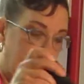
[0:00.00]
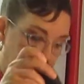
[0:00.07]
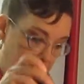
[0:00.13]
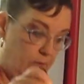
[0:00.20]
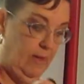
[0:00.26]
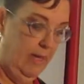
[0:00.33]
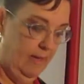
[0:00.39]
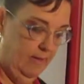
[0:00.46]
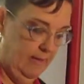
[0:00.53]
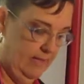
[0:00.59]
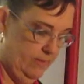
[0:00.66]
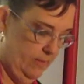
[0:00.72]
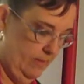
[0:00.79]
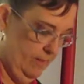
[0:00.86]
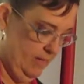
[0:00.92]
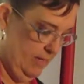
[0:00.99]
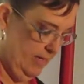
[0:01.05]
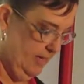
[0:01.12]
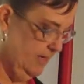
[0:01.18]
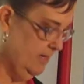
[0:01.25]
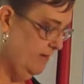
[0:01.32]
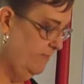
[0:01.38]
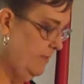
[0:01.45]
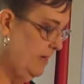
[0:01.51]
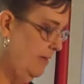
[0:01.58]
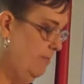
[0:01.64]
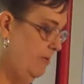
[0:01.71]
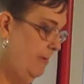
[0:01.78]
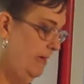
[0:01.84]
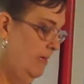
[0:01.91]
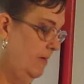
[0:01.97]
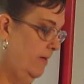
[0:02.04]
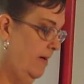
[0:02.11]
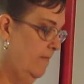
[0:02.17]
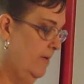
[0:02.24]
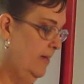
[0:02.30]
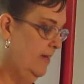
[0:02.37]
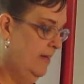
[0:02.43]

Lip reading: Okay, that's good. I got enough time to make the gravy.